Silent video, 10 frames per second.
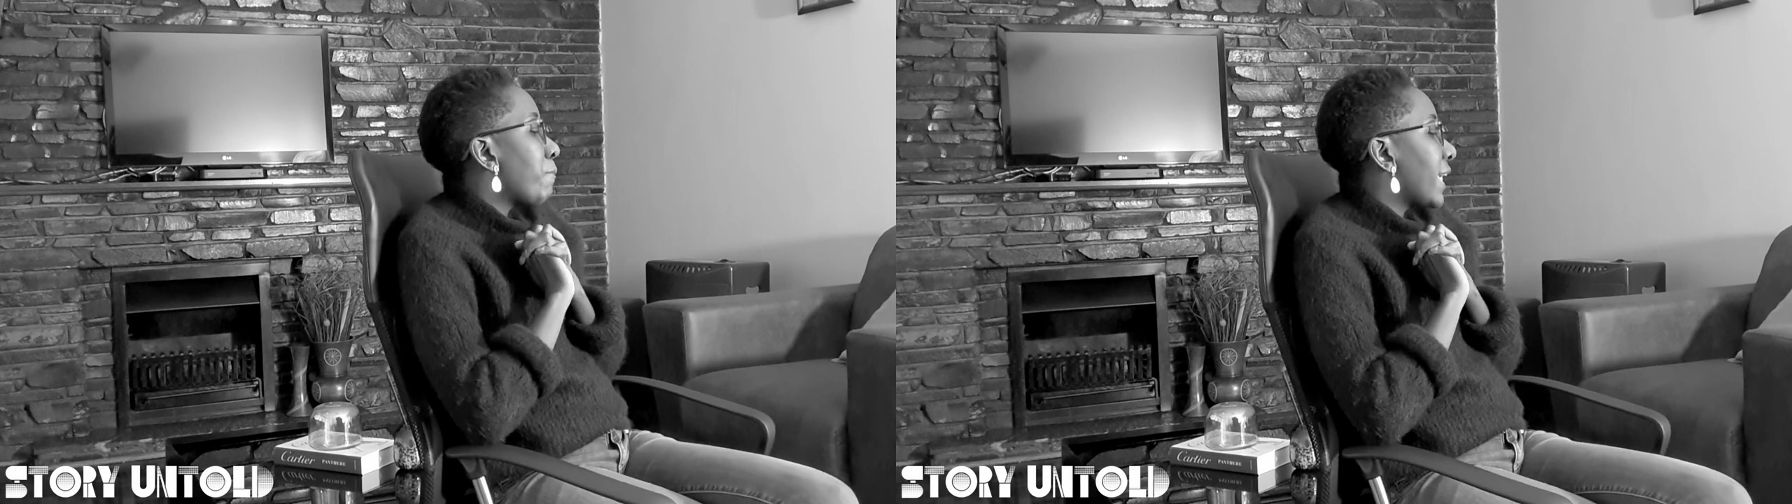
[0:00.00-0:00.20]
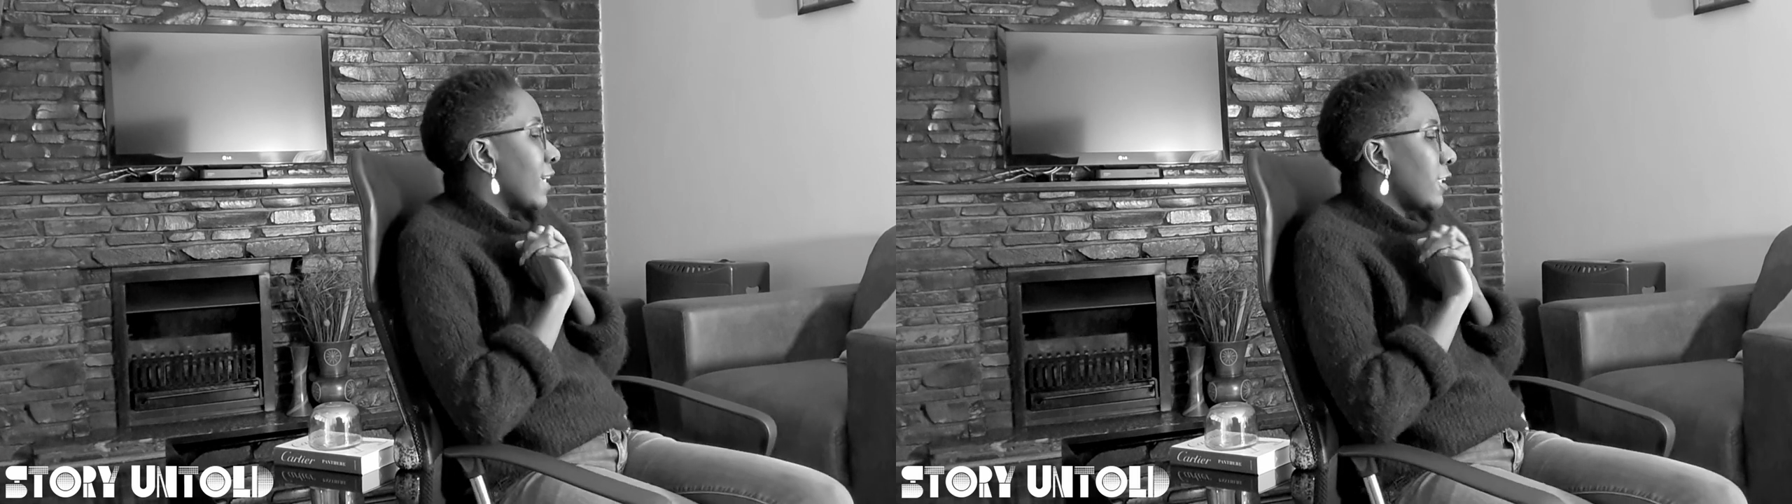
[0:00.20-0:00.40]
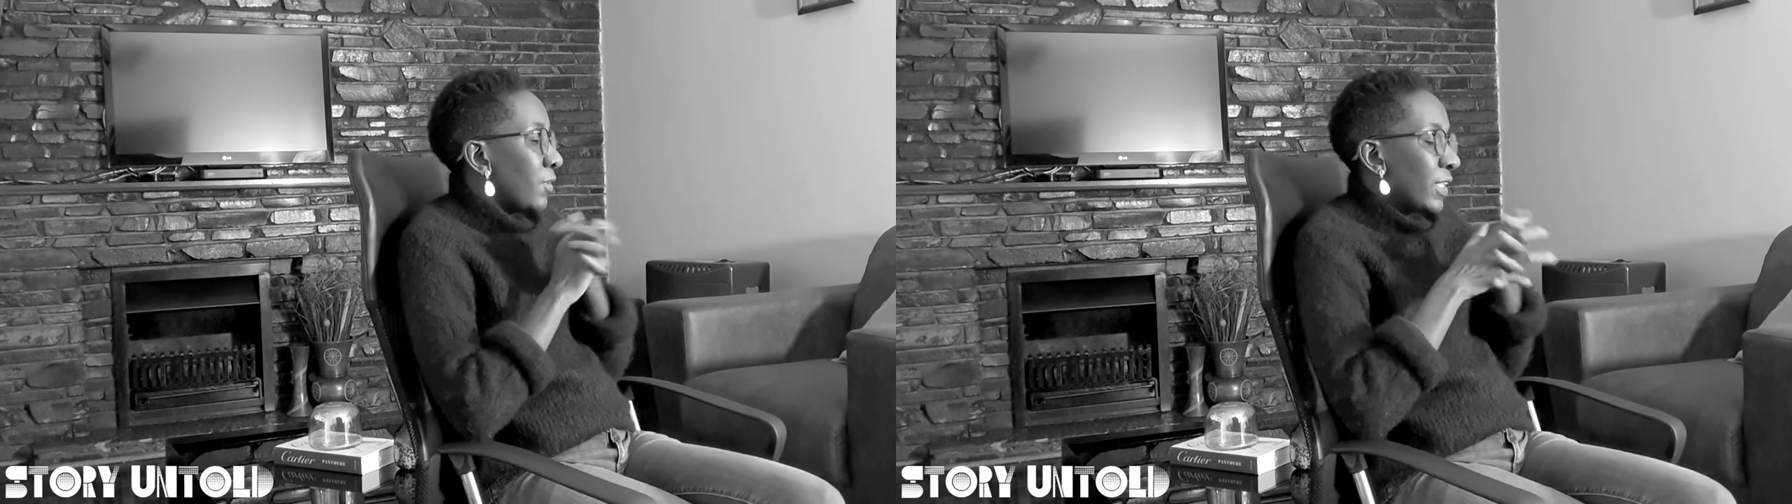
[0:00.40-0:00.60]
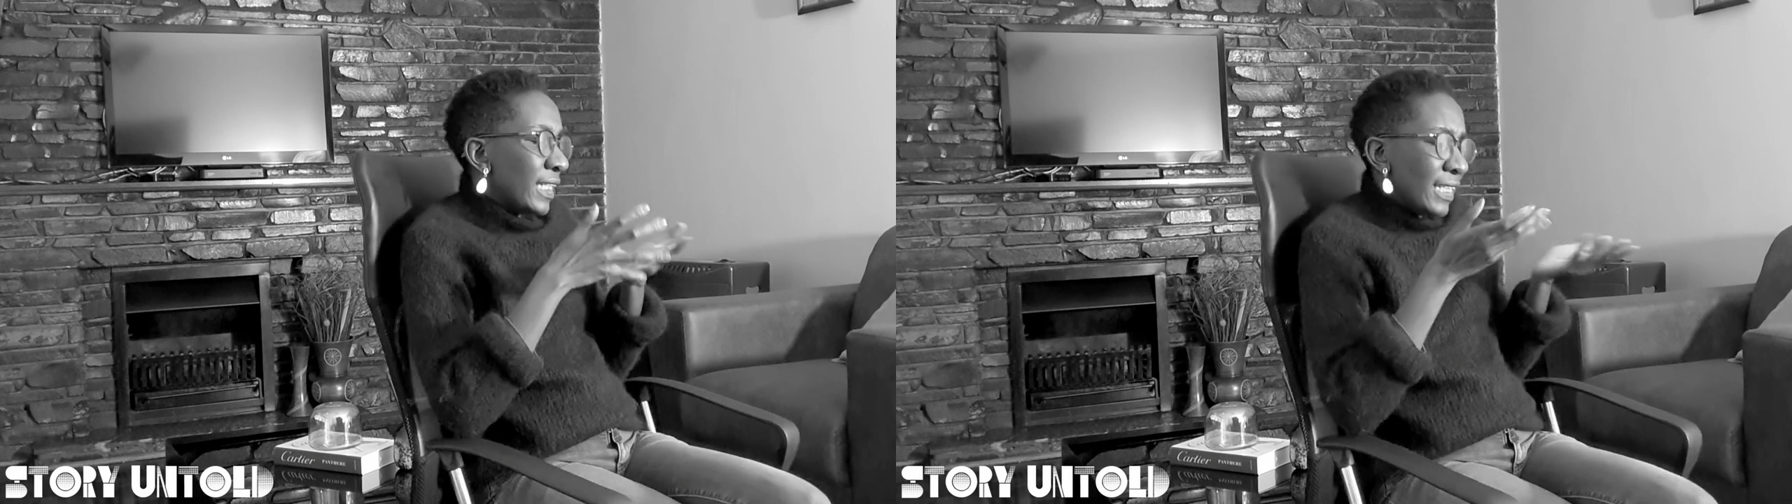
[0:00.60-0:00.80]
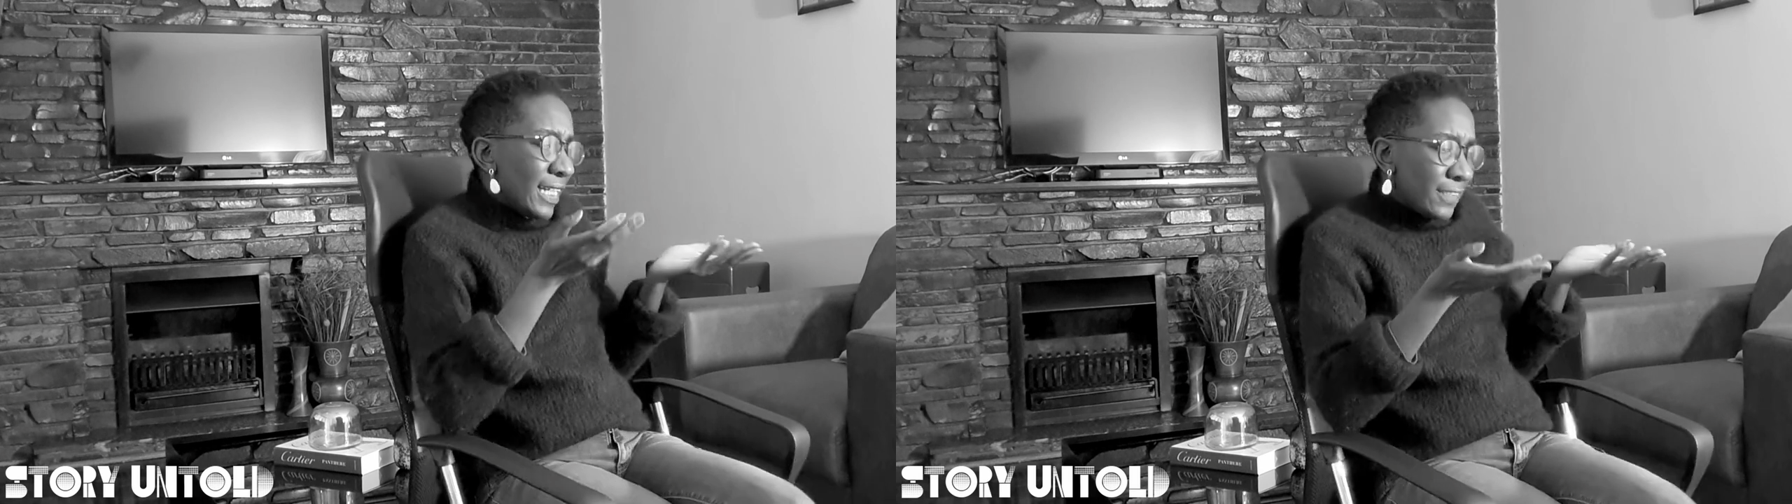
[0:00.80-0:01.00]
pickings because
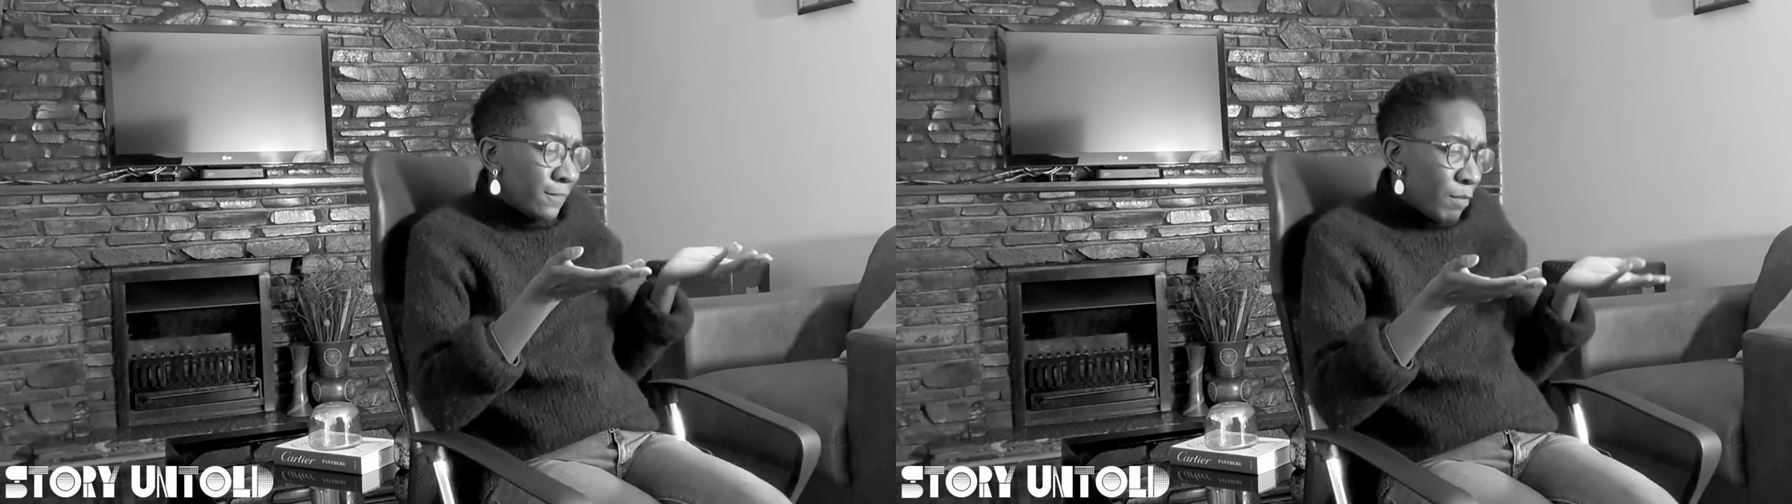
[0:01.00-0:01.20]
of the ex